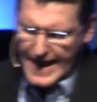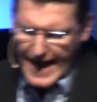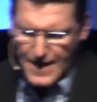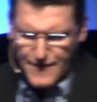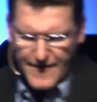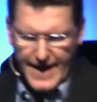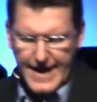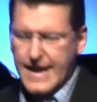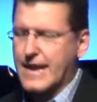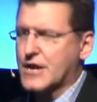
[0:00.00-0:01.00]

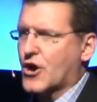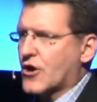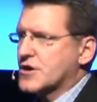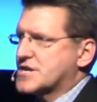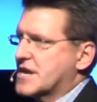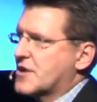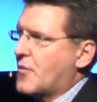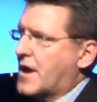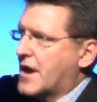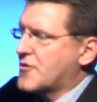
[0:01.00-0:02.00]
edifying and encouraging to
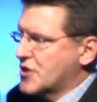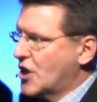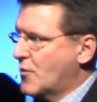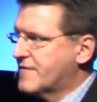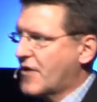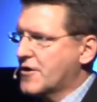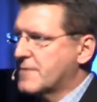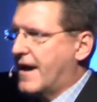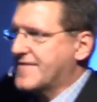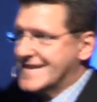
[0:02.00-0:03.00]
one another. You know, we've talked
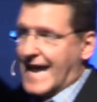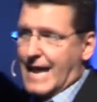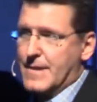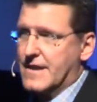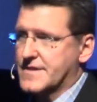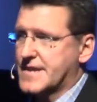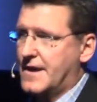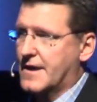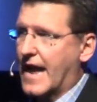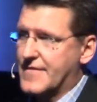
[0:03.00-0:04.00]
about the taming of the
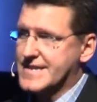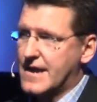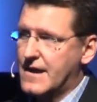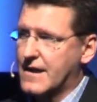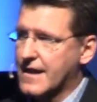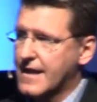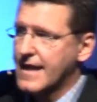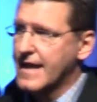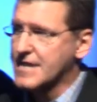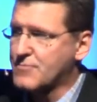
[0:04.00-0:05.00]
tongue, how the tongue
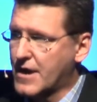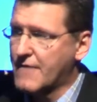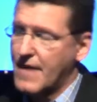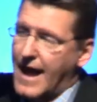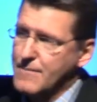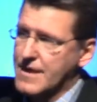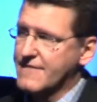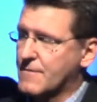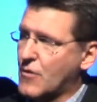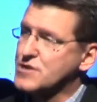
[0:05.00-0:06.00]
is one of, I believe,
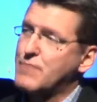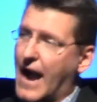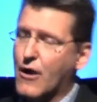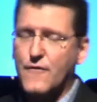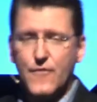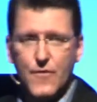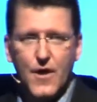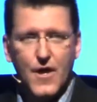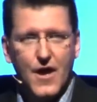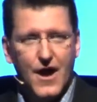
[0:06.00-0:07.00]
the most powerful
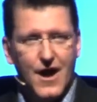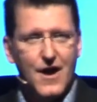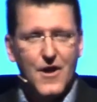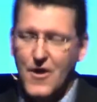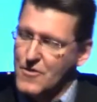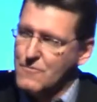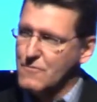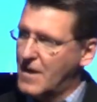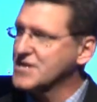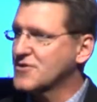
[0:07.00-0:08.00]
uh,
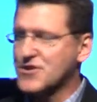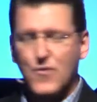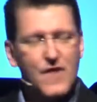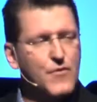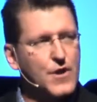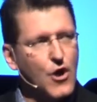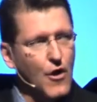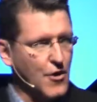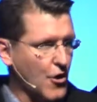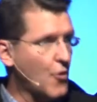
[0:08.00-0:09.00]
muscles or whatever you want to call it
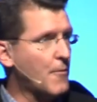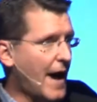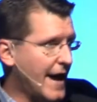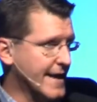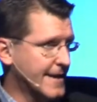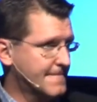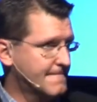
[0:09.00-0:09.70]
in our whole body.